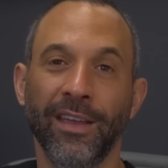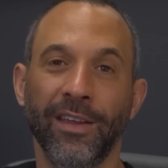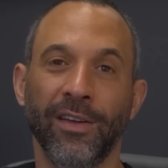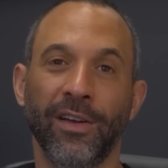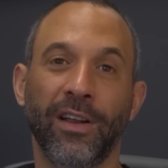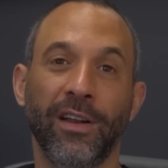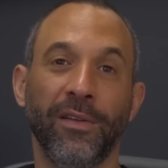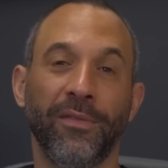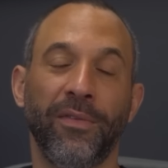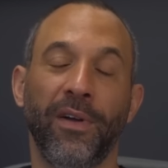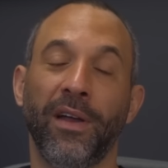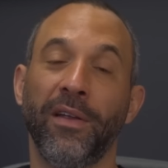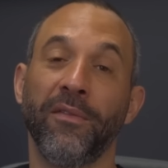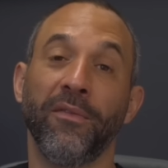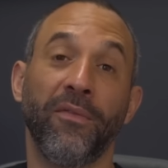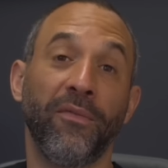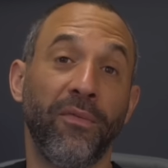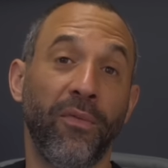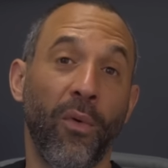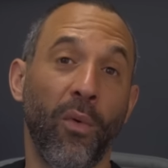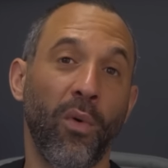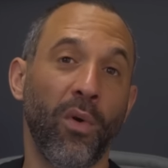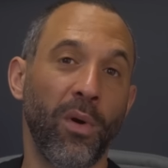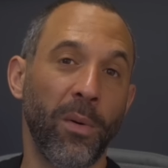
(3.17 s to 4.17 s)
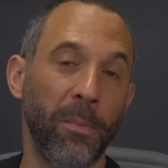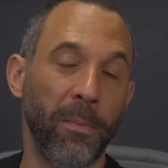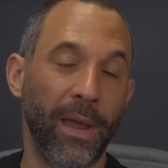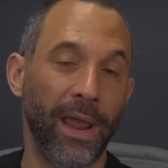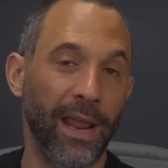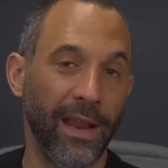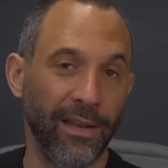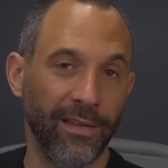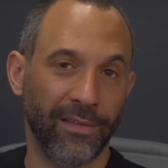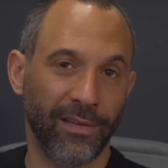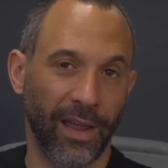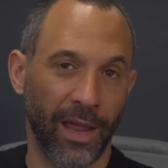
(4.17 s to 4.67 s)
you're going to find four
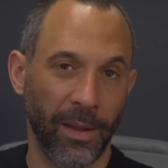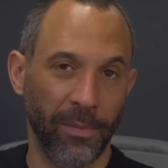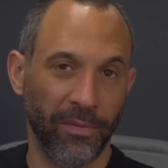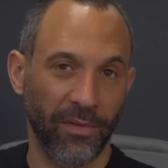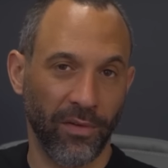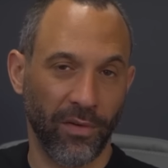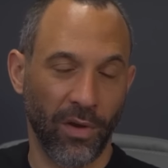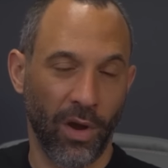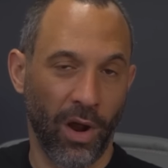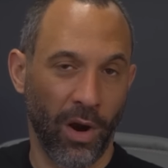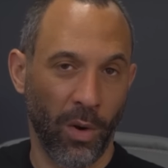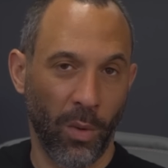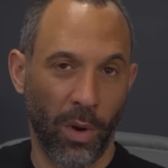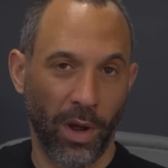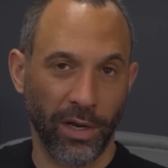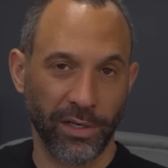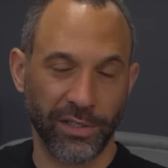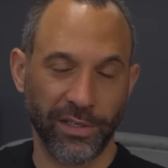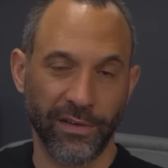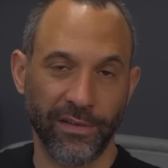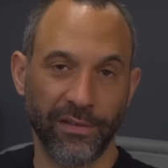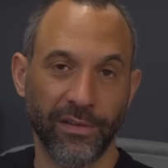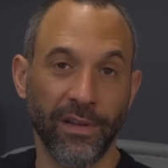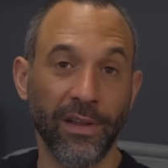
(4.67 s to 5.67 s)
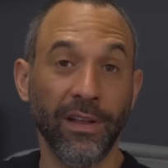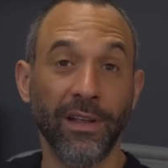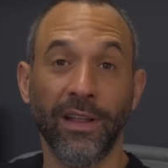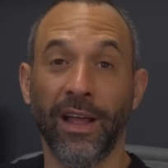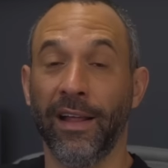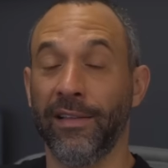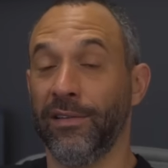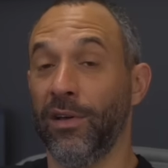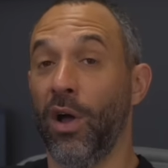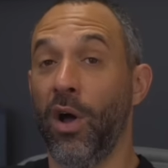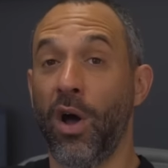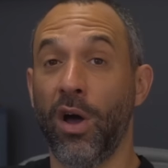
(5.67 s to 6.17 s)
main types of car washes.
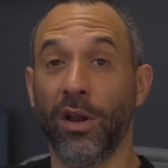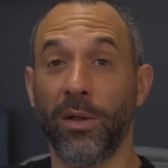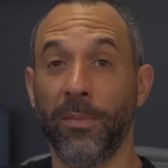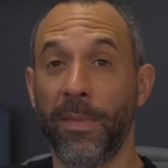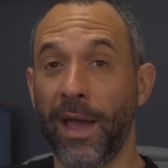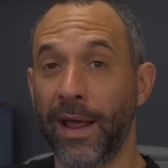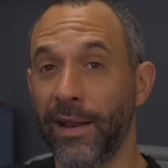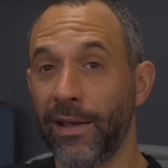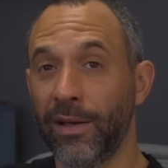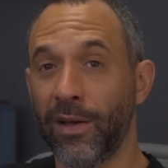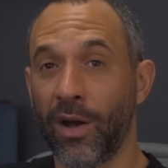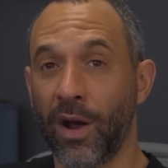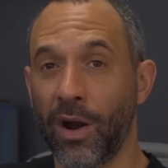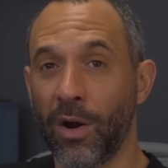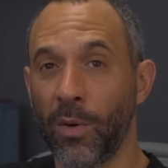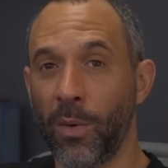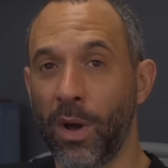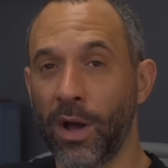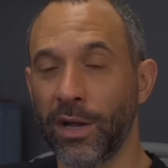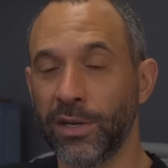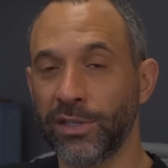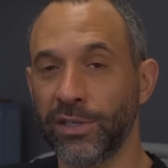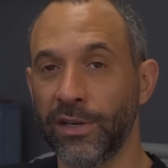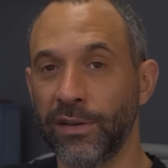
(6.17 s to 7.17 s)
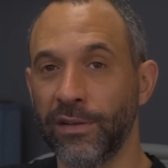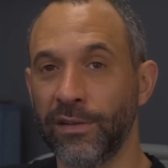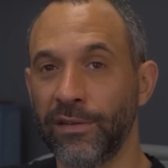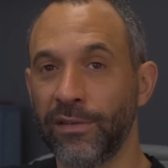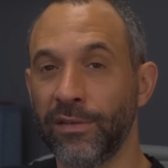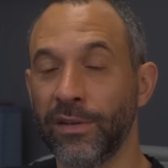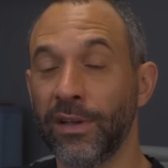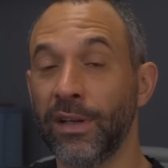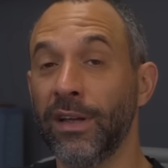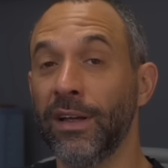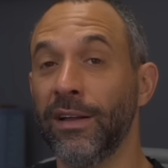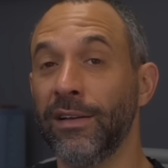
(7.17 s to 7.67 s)
That's automatic car
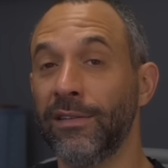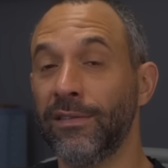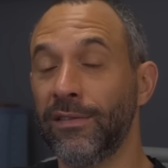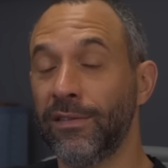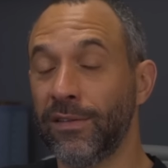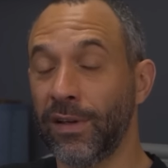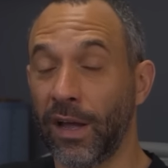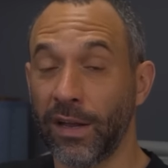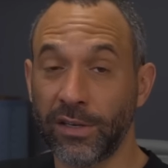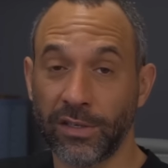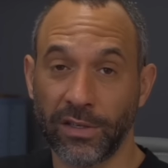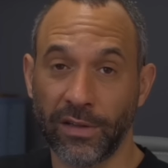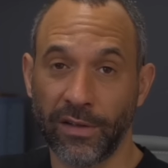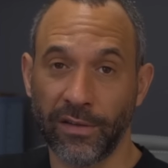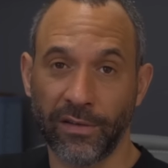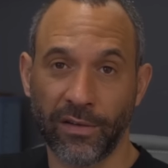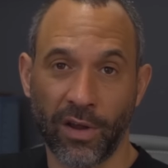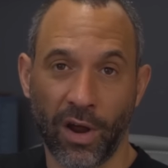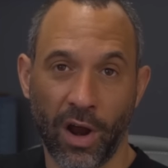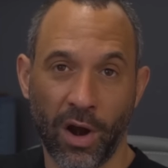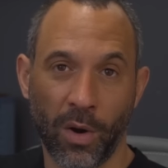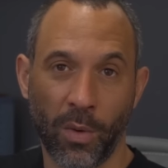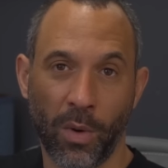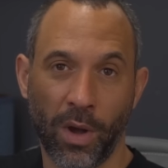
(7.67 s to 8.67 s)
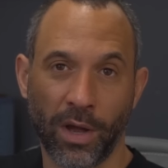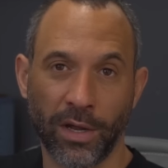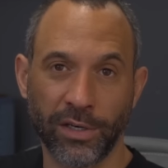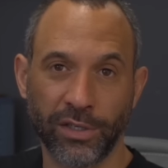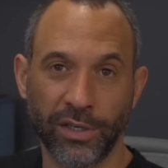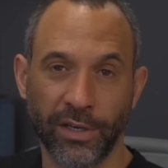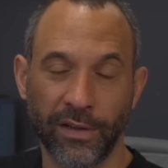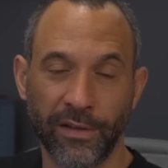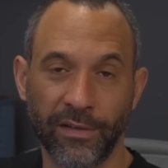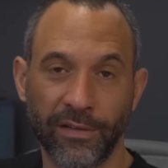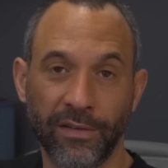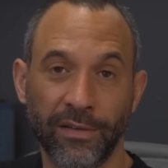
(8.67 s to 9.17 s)
washes, touchless car
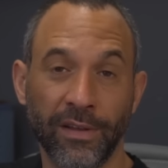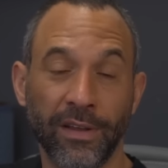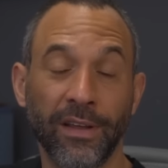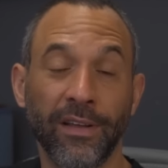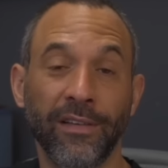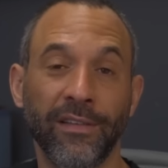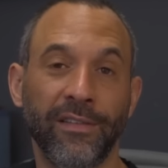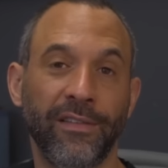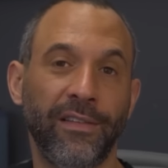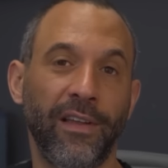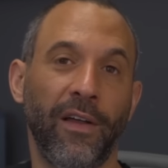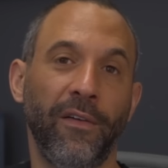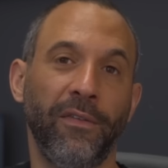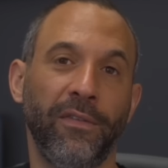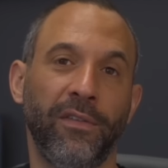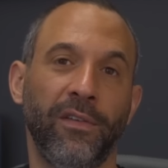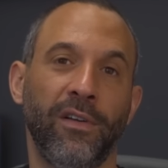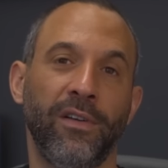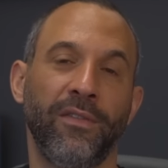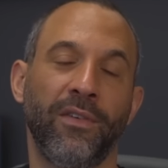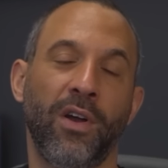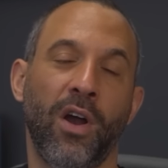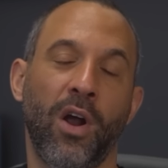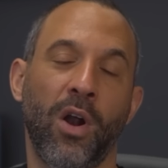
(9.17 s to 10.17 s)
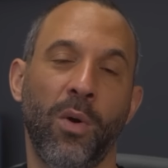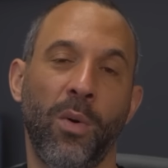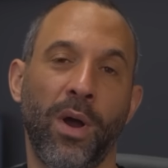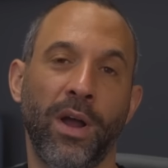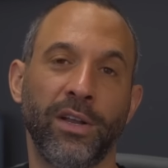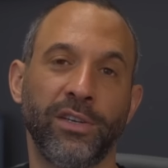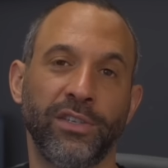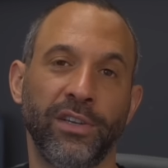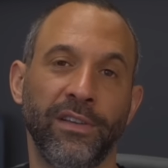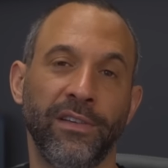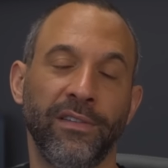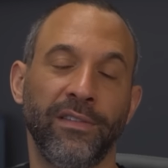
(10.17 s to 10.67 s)
washes, self-serve car
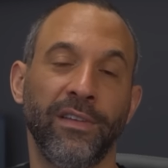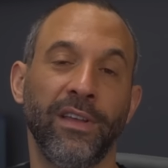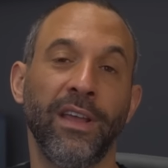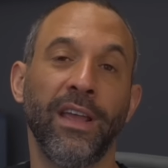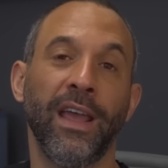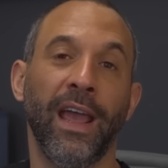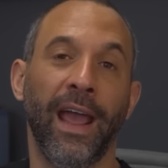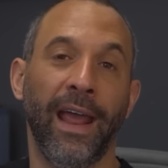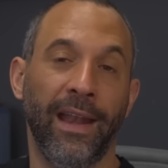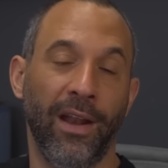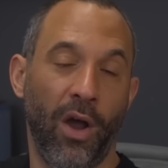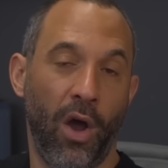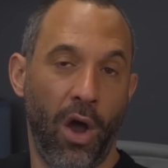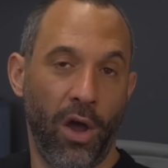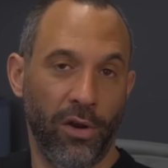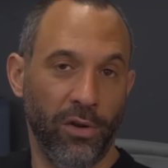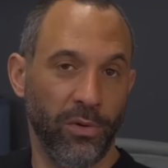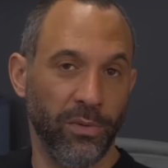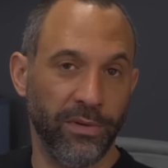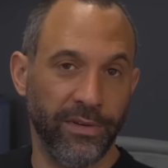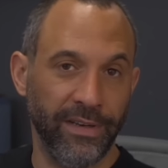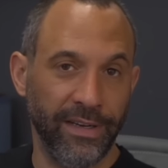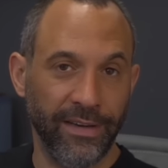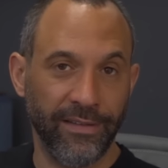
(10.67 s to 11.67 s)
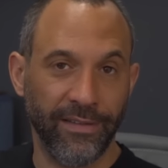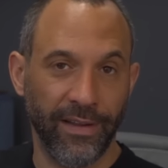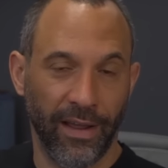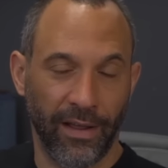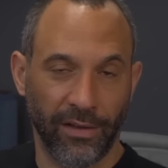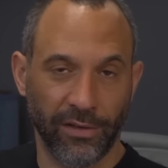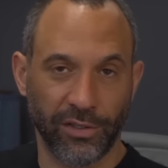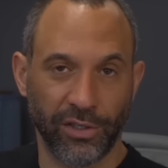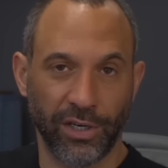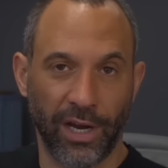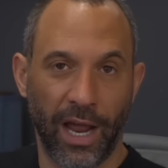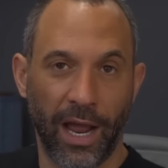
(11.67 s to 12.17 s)
washes, and auto
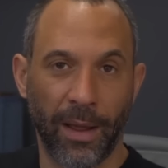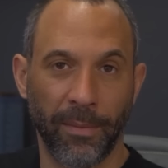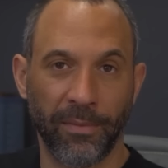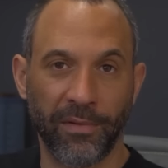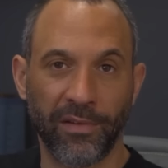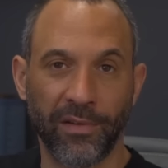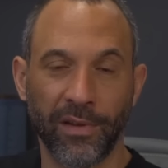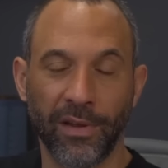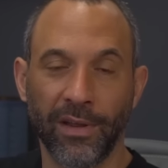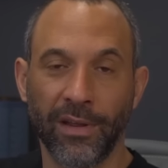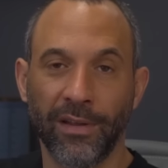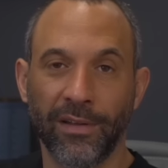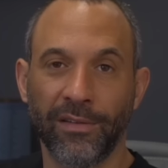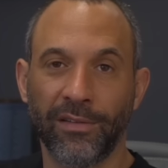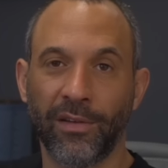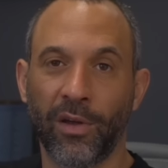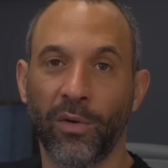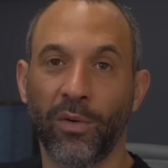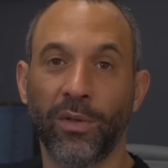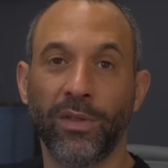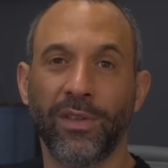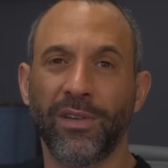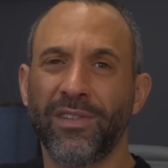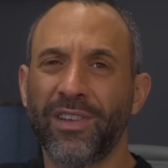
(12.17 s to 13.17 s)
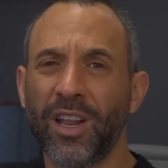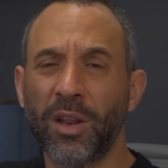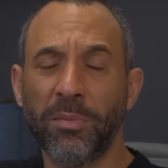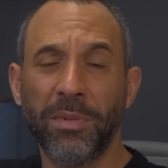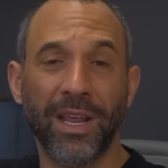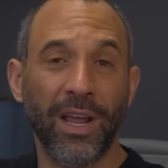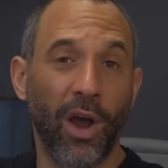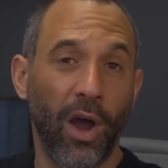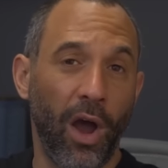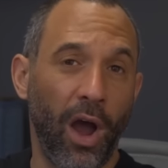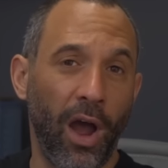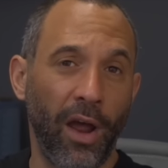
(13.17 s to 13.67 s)
detail shops. So there's going to
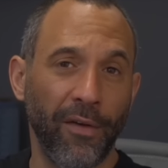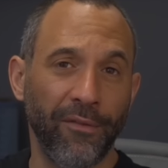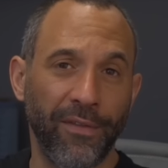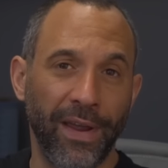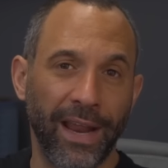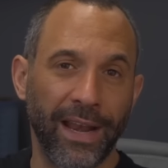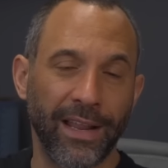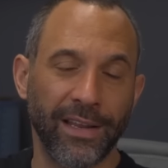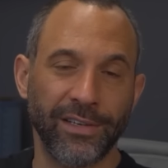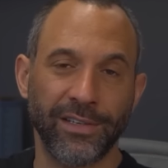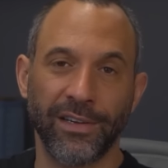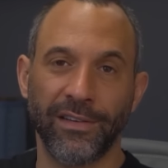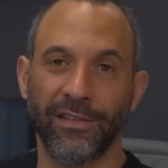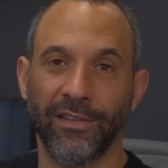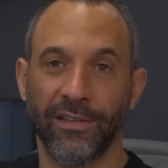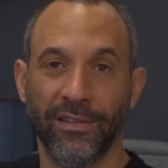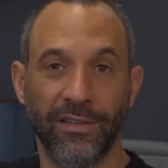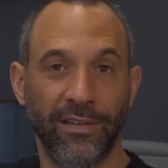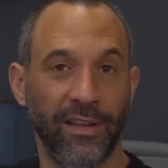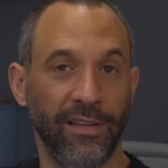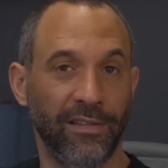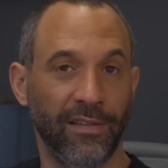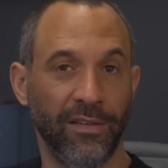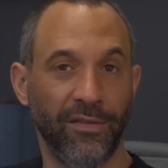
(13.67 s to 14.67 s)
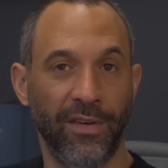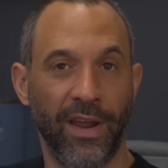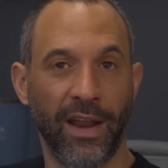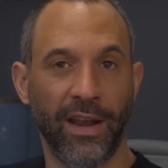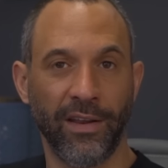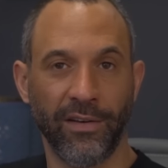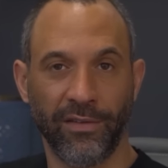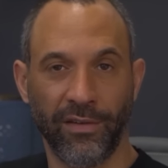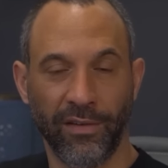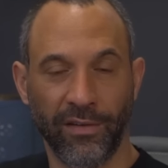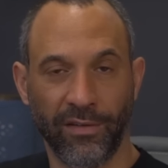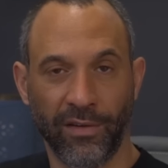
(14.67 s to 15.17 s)
be advantages and
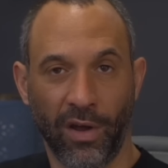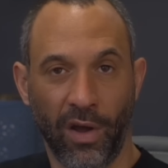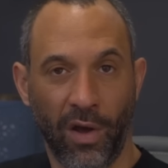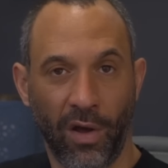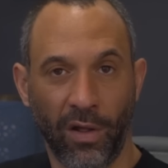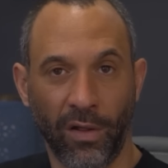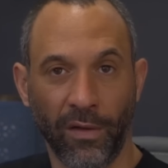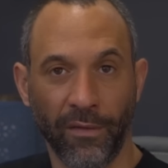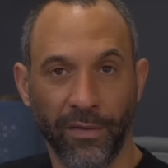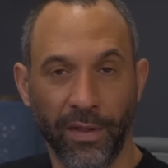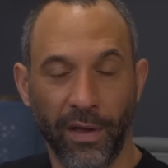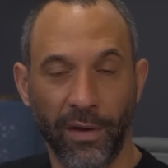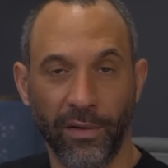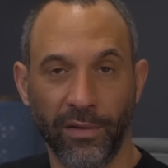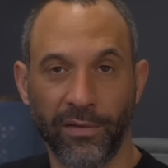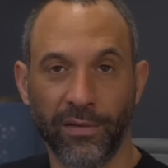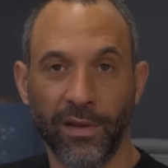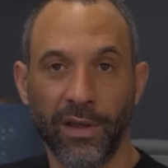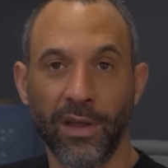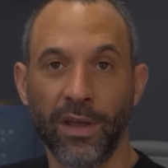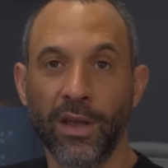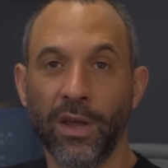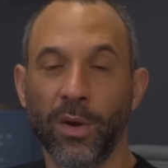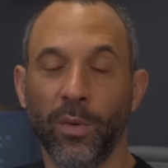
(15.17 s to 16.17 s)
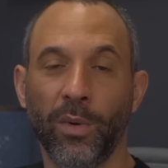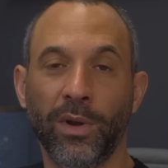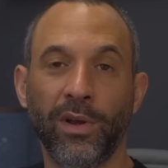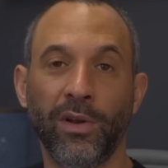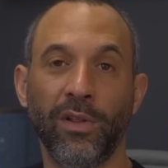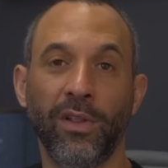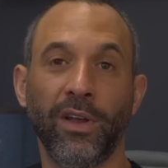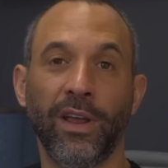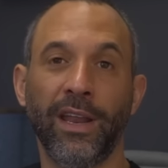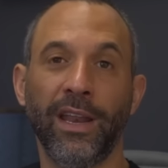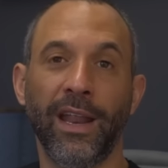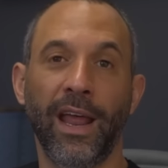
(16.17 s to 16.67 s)
disadvantages to all of those. When
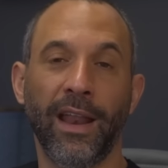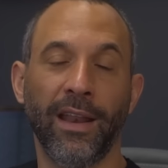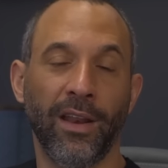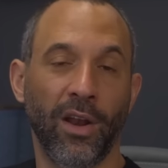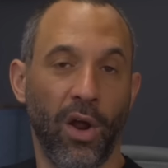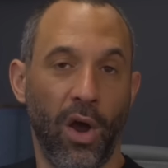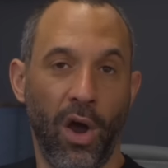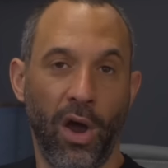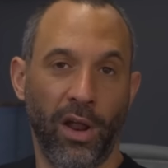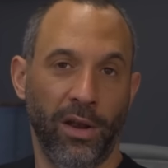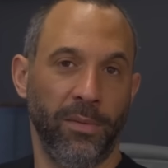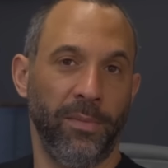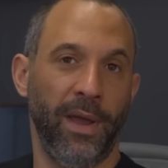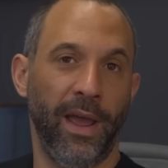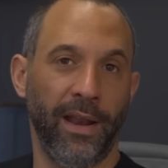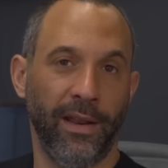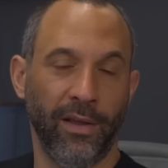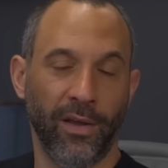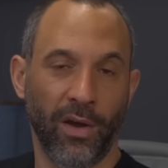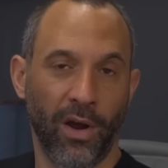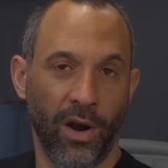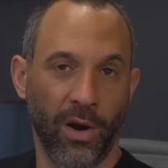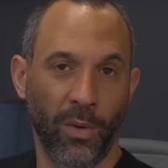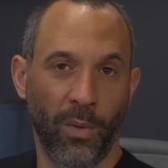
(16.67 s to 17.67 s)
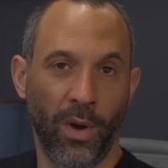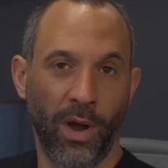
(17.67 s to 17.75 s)
you're looking at an automatic car